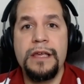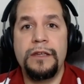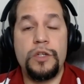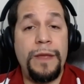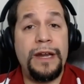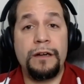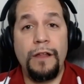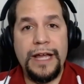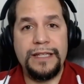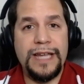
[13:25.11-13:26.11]
Japan
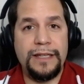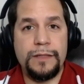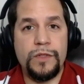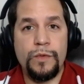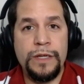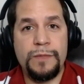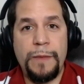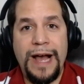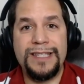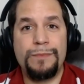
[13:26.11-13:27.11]
Airlines had some sweet
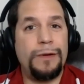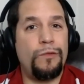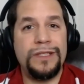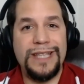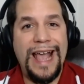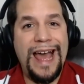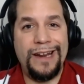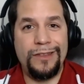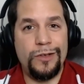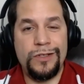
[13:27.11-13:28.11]
spots, but once they
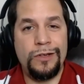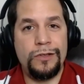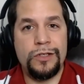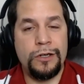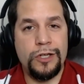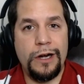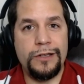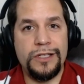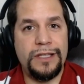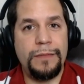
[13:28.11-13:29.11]
added those huge
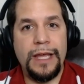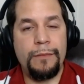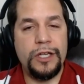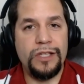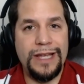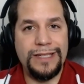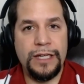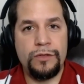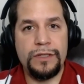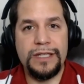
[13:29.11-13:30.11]
surcharges, they became much less
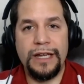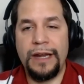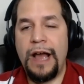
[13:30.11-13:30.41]
interesting.